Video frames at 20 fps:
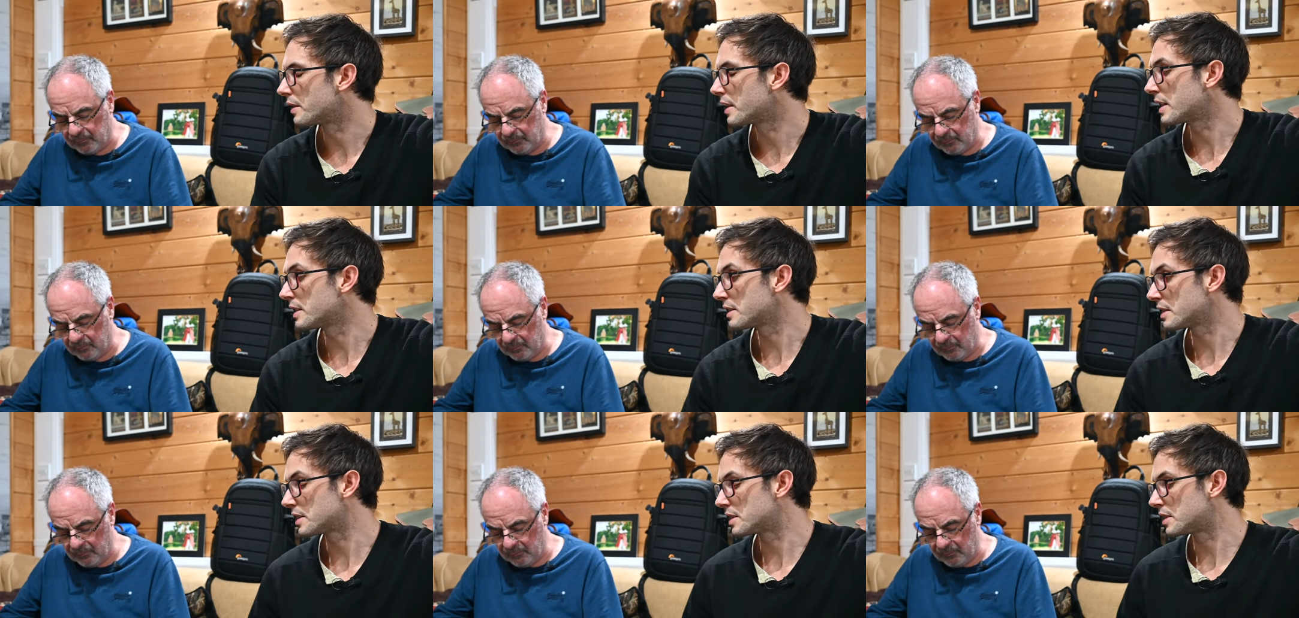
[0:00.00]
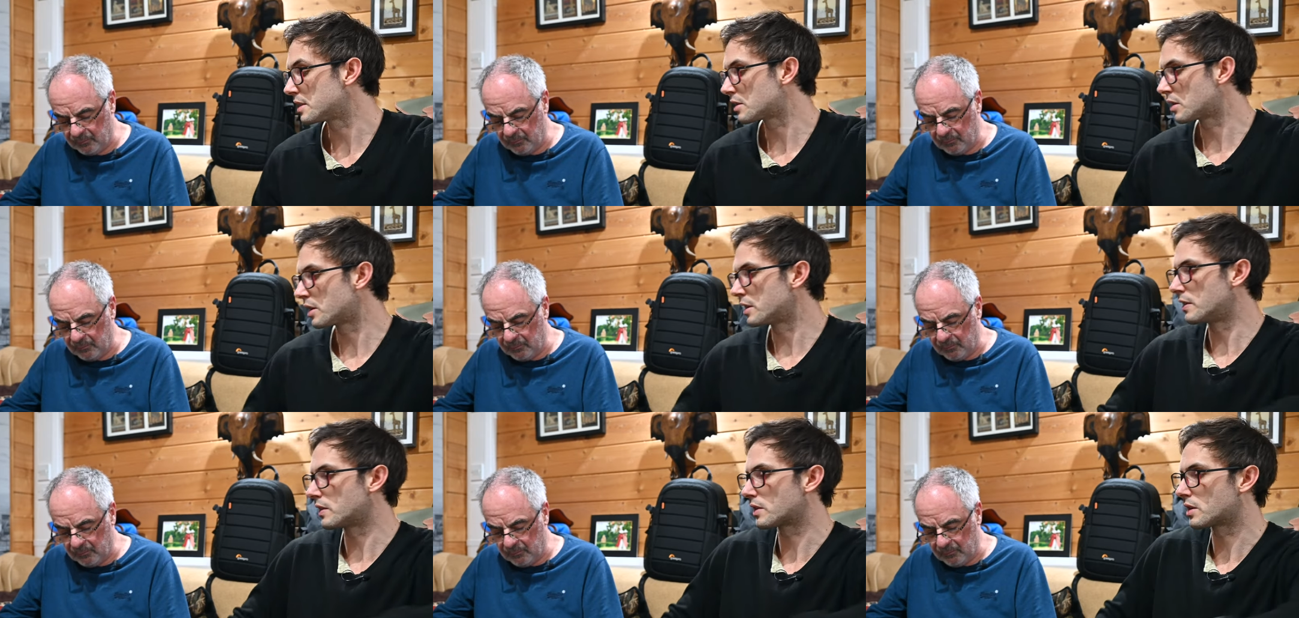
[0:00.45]
Speaker 1: that. This is
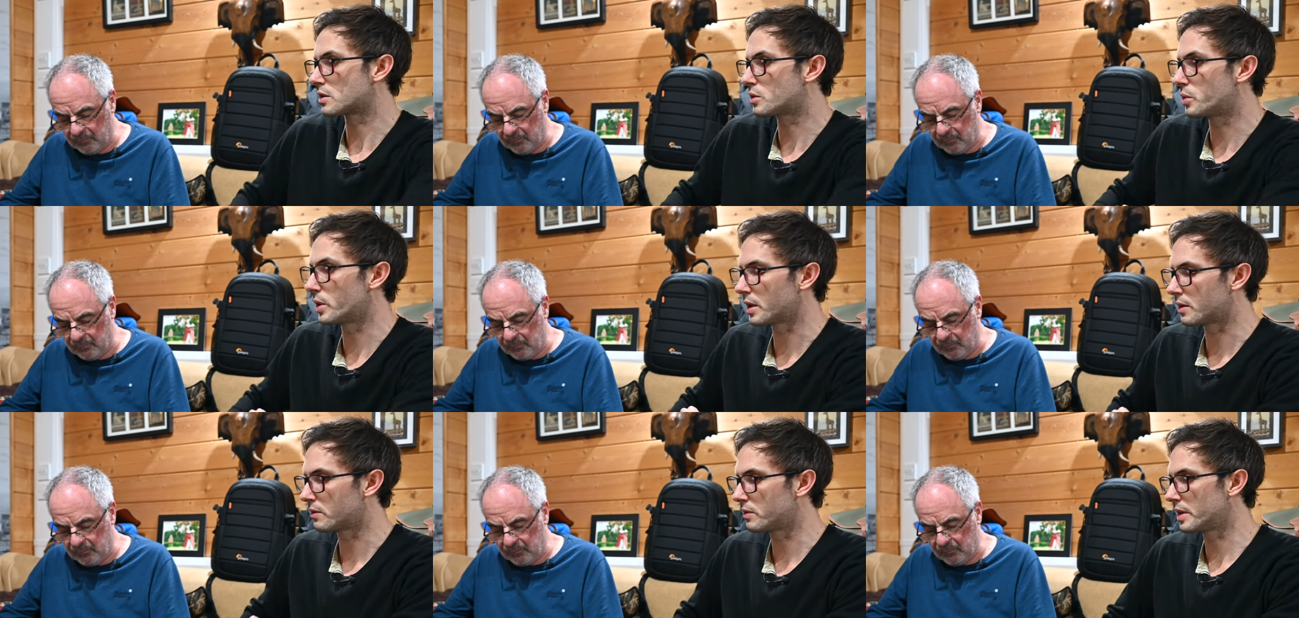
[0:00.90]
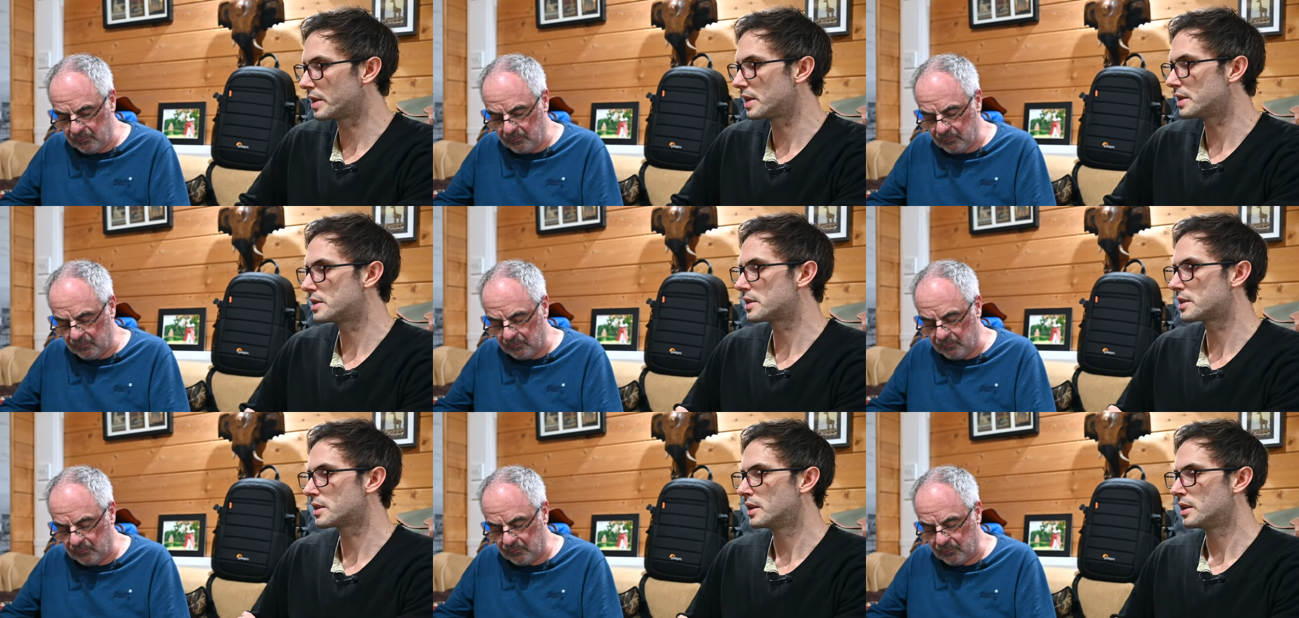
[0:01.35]
kind of like a quick
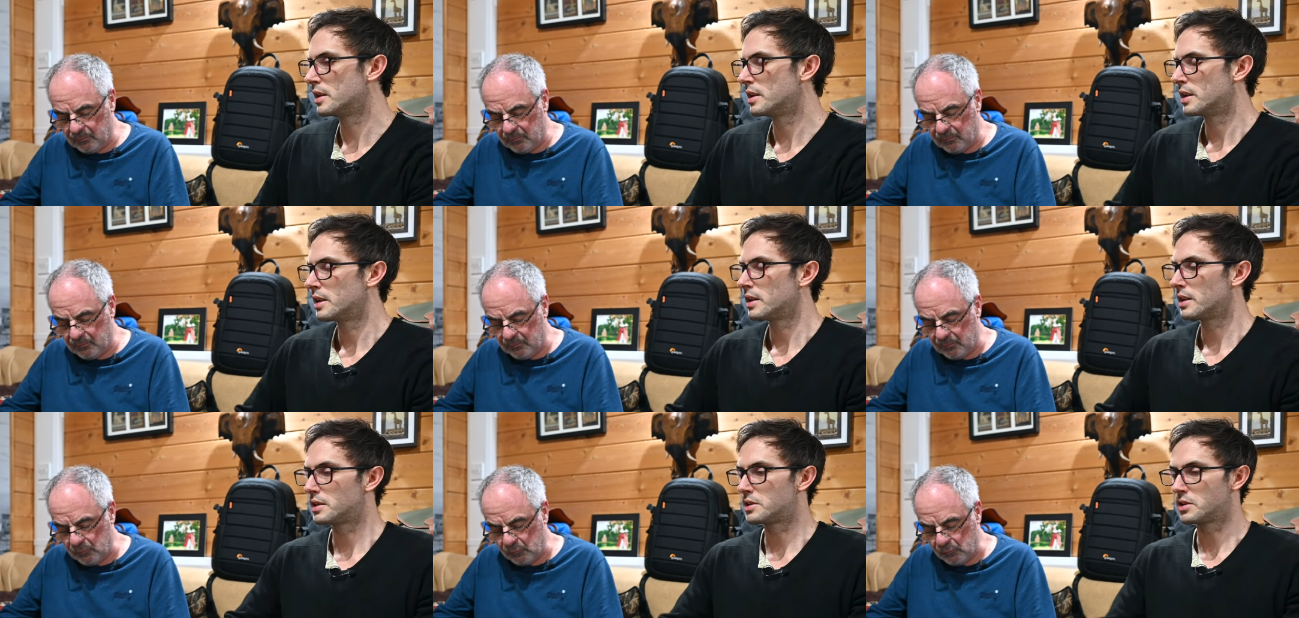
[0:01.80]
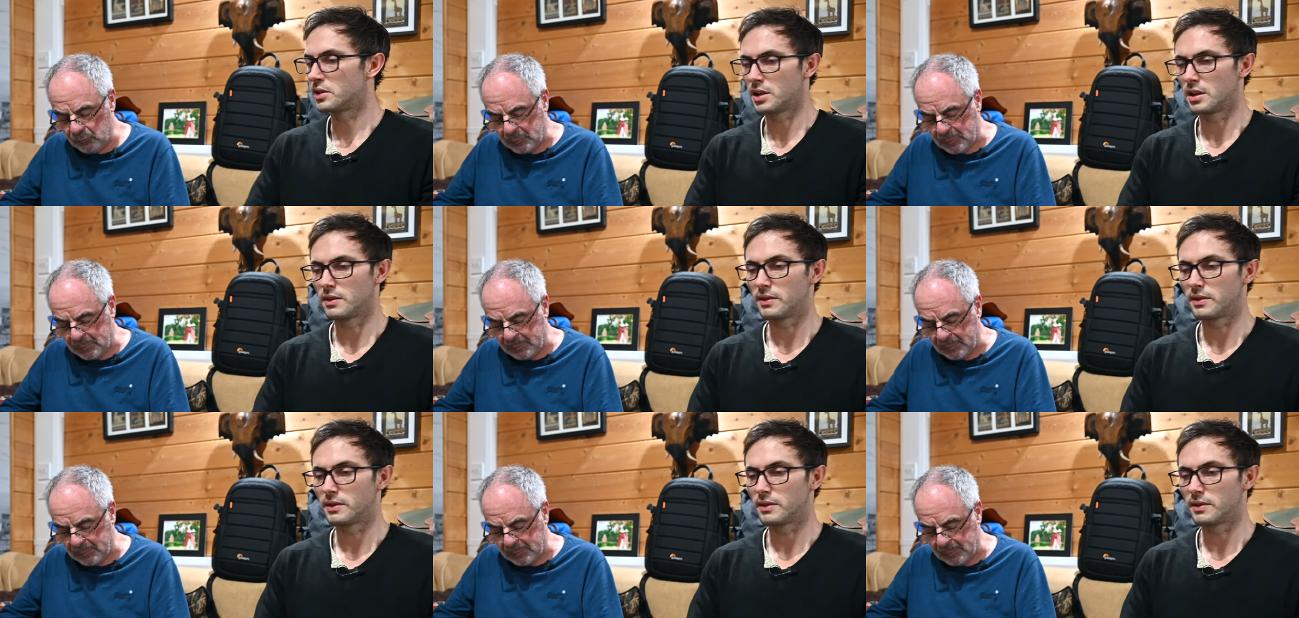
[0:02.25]
release. You turn it